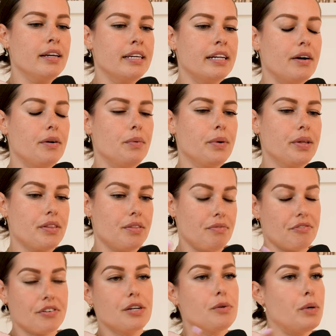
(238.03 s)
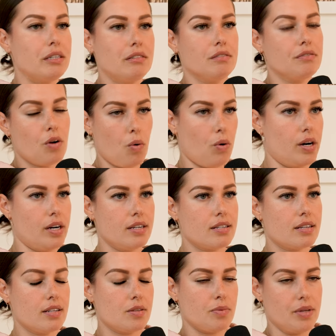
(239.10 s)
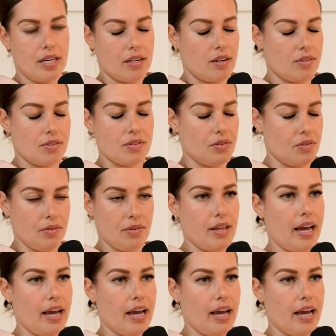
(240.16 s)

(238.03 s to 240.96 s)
you know, with free will, of course, because we can also